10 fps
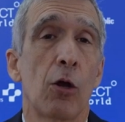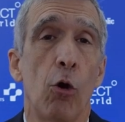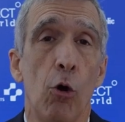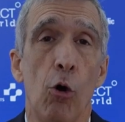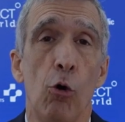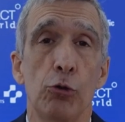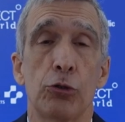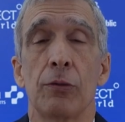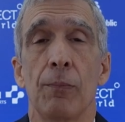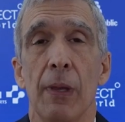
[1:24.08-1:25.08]
closed
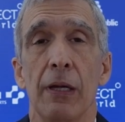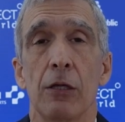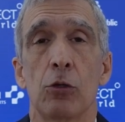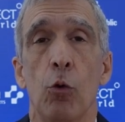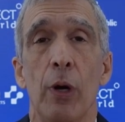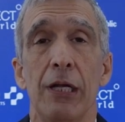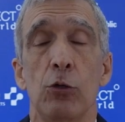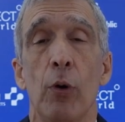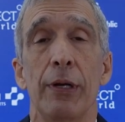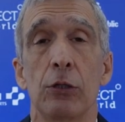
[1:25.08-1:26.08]

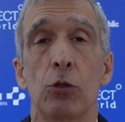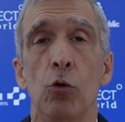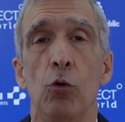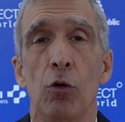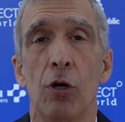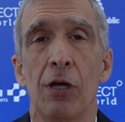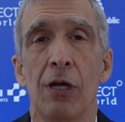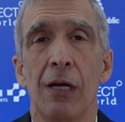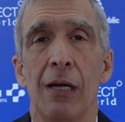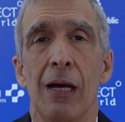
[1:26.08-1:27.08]
2022
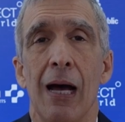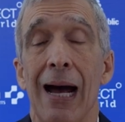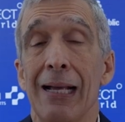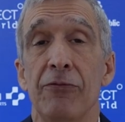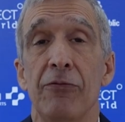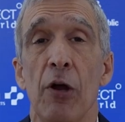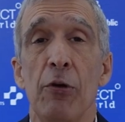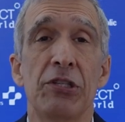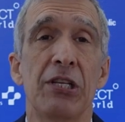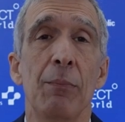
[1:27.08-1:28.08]
at
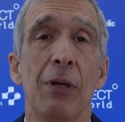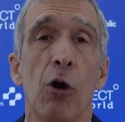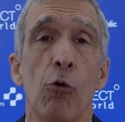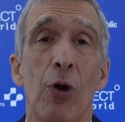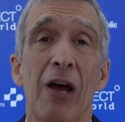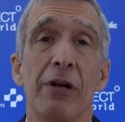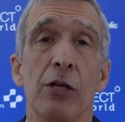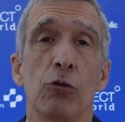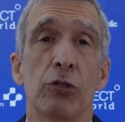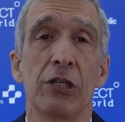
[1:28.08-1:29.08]
very similar
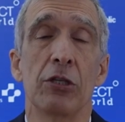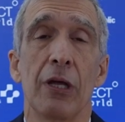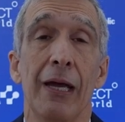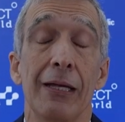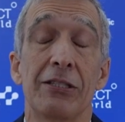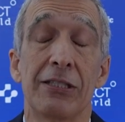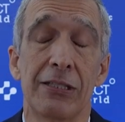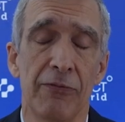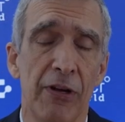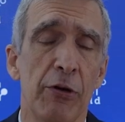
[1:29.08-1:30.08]
revenues, in, uh,
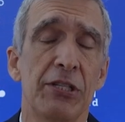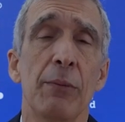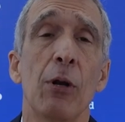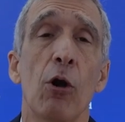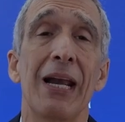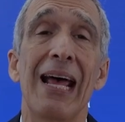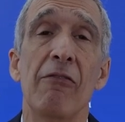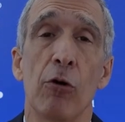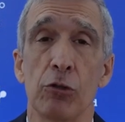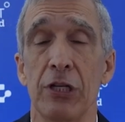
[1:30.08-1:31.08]
very similar
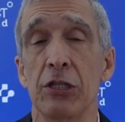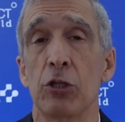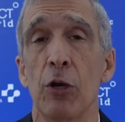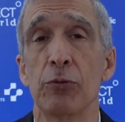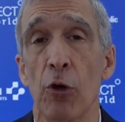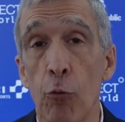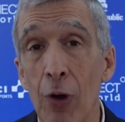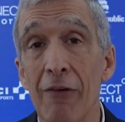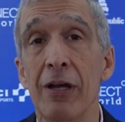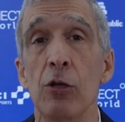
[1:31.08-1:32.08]
levels in terms of
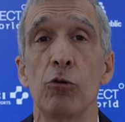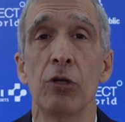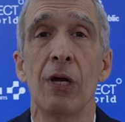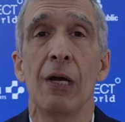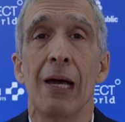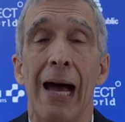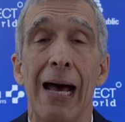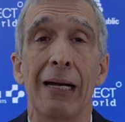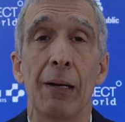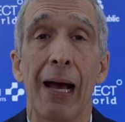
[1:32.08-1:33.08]
revenues
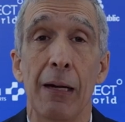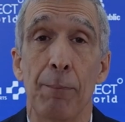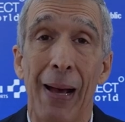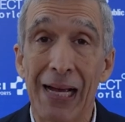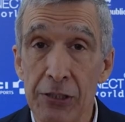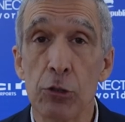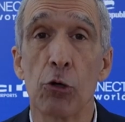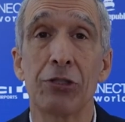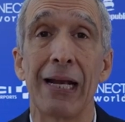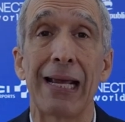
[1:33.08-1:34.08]
and, and
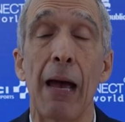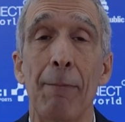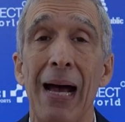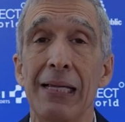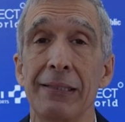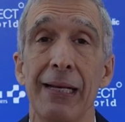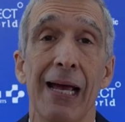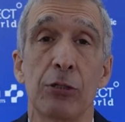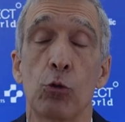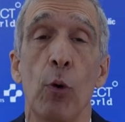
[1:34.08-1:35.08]
passengers and capacity
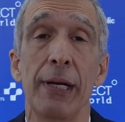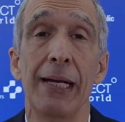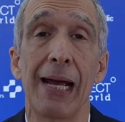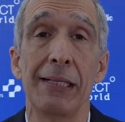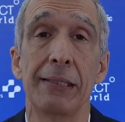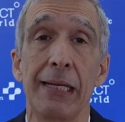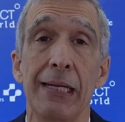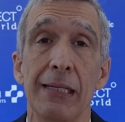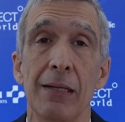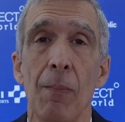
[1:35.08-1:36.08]
as
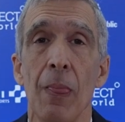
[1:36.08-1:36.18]
2019. Uh,